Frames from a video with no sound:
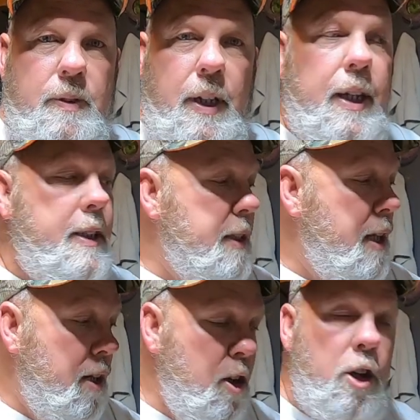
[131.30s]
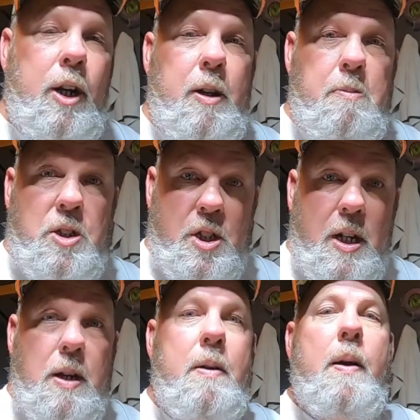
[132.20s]
It is a good little
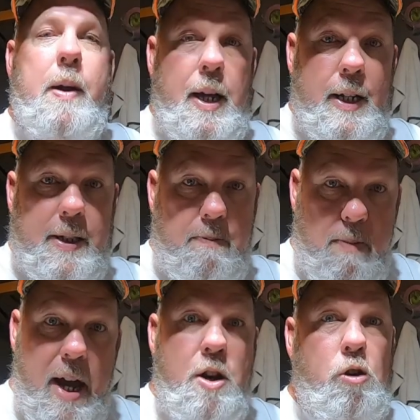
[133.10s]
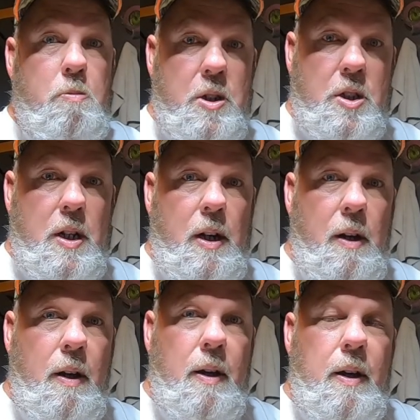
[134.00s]
machine. It is a manual machine,
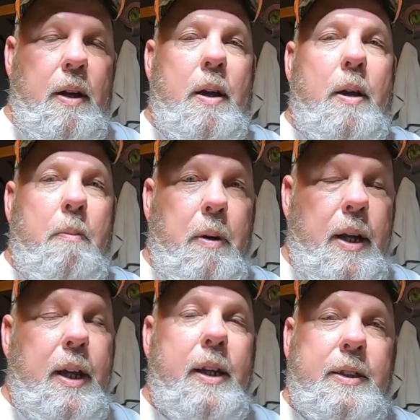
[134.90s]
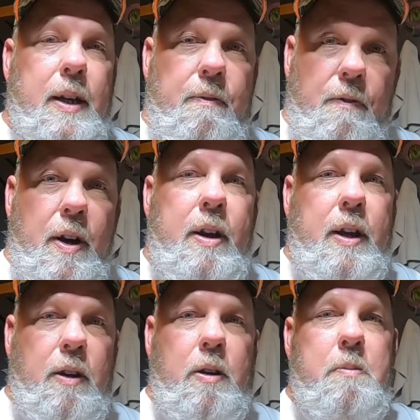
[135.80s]
but it is a
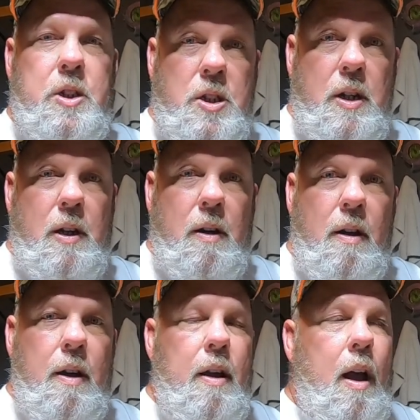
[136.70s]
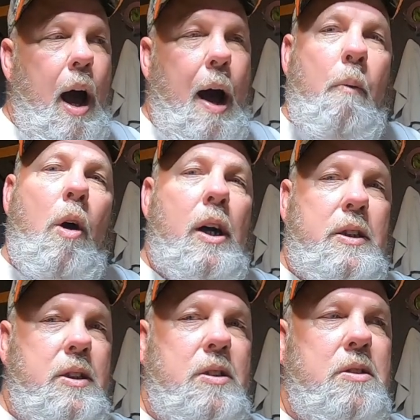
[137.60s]
very good machine. I
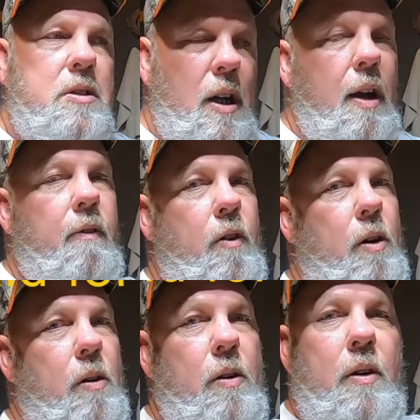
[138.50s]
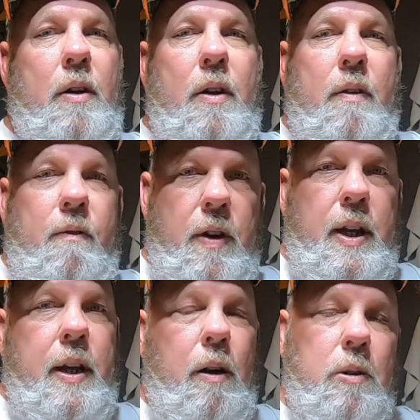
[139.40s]
watched several
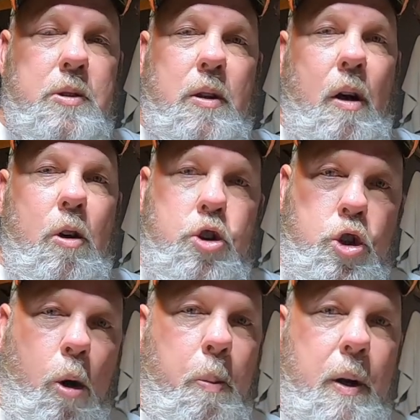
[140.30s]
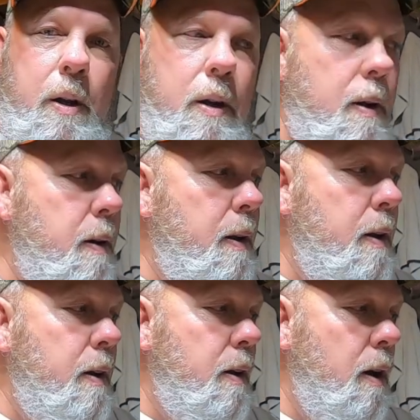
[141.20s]
videos on sharpening
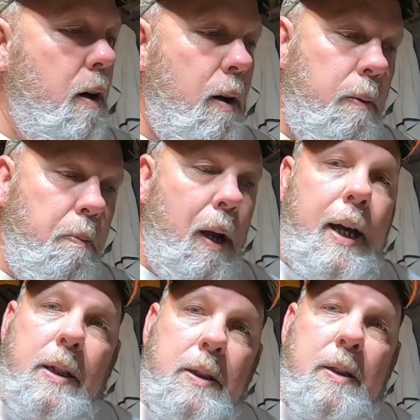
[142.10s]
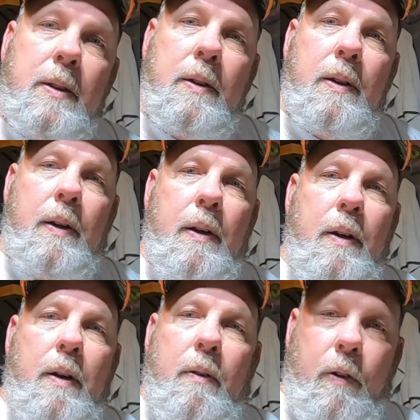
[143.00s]
blades
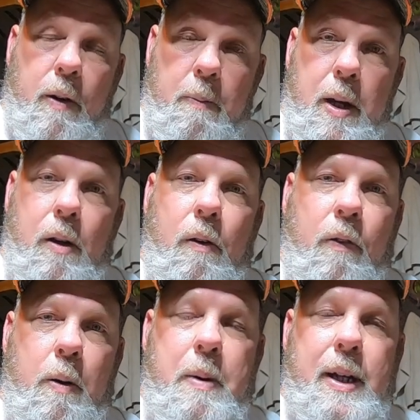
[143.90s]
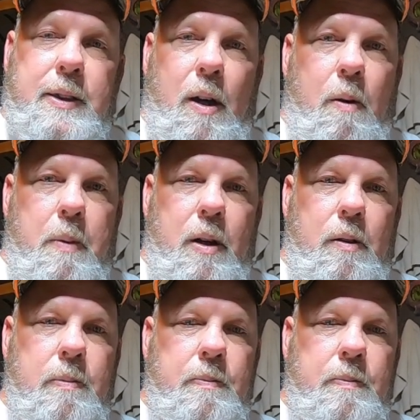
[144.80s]
for the mill, for the bandsaw mill.